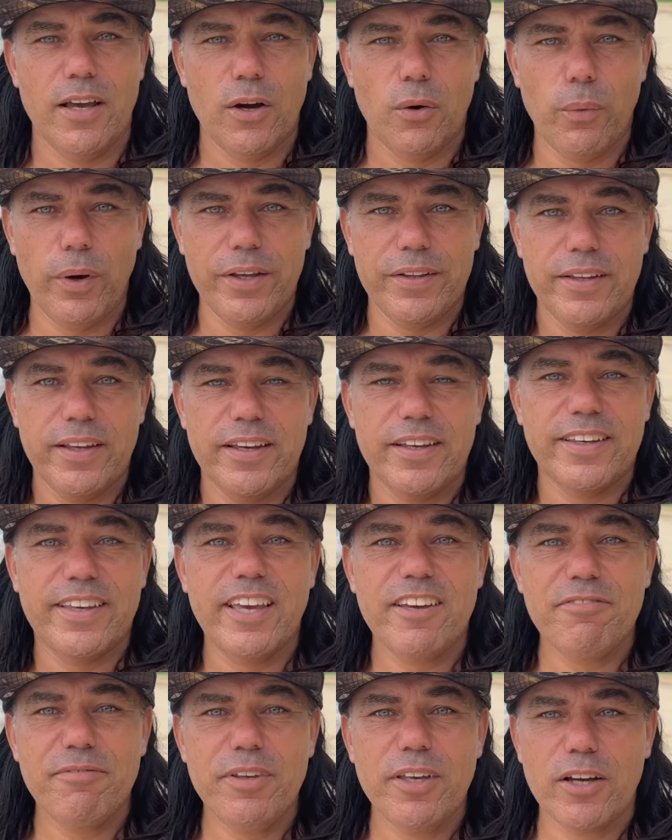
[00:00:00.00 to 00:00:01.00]
Wait,
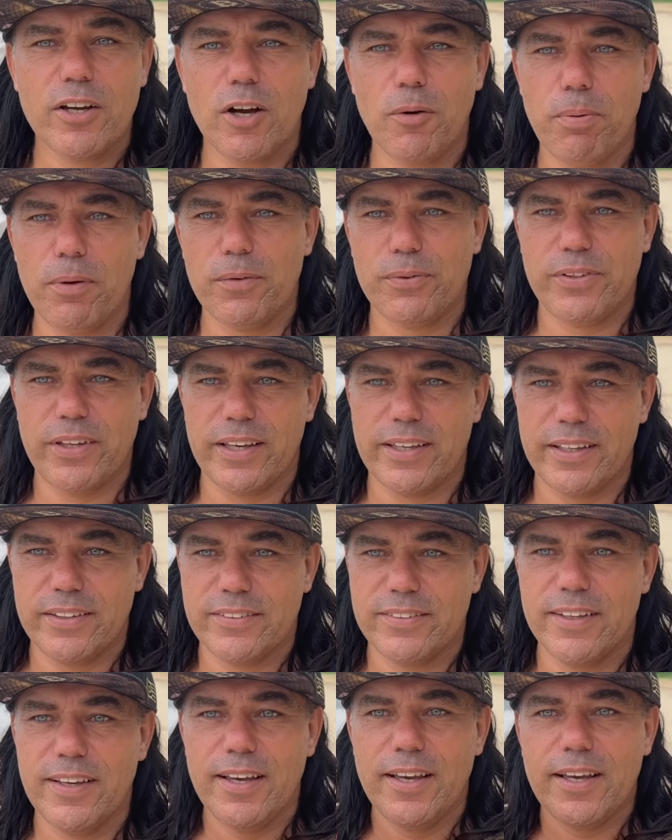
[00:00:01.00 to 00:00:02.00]
give me a couple of
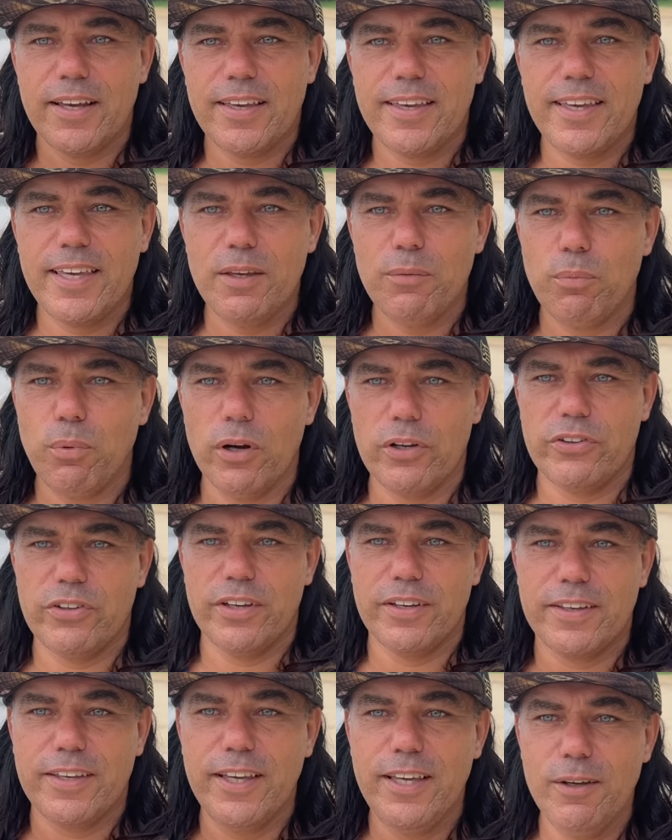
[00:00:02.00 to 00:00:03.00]
seconds. Keep
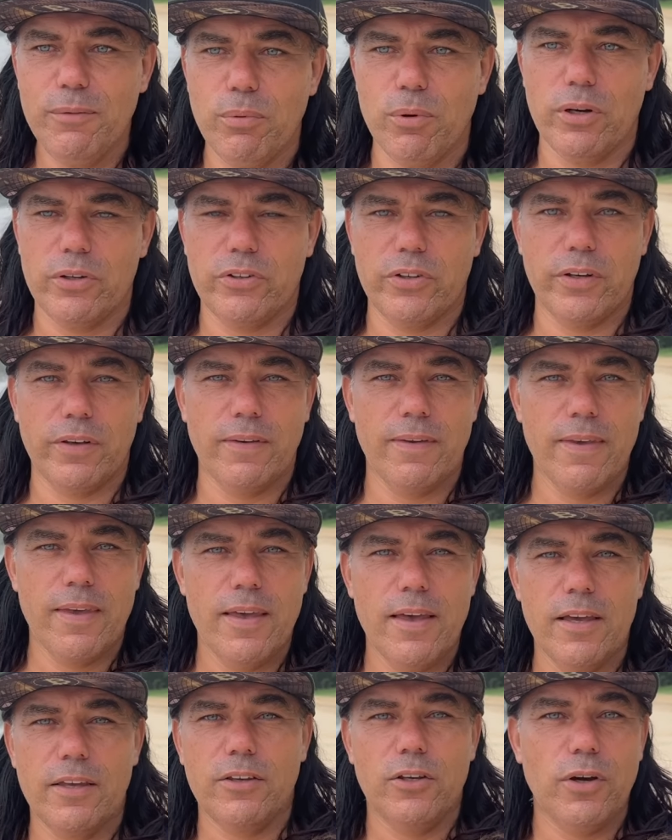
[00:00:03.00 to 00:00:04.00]
watching, keep watching.
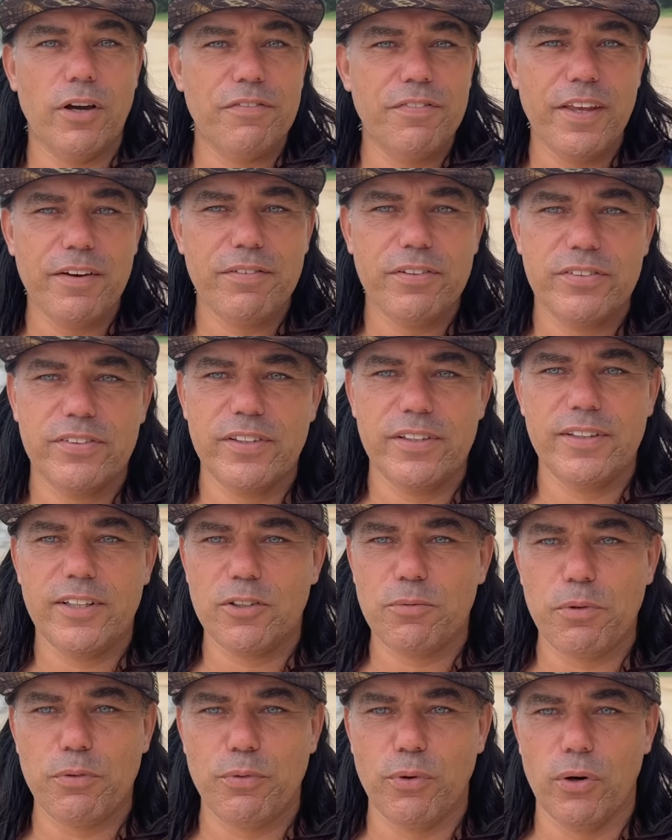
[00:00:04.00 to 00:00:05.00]
You have never seen
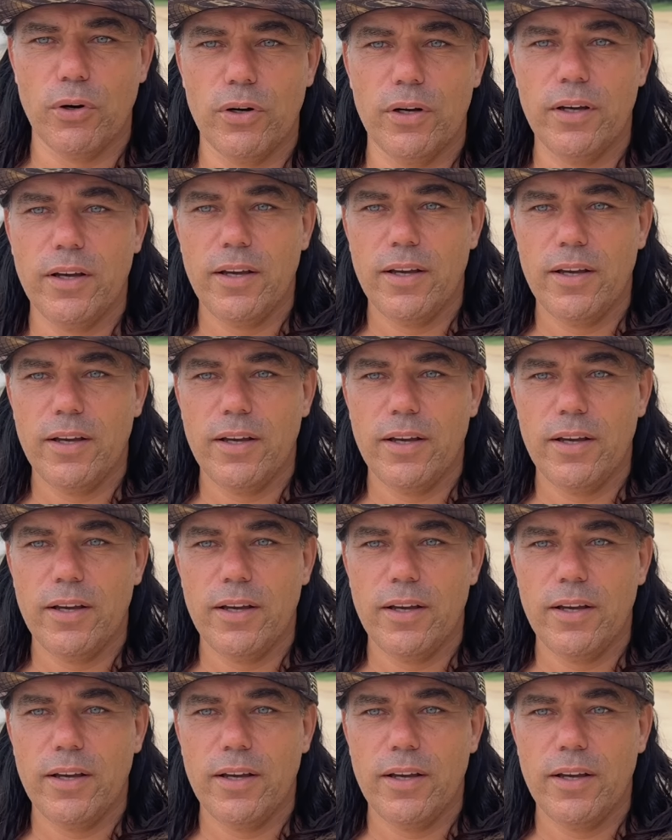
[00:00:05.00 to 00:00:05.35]
this before.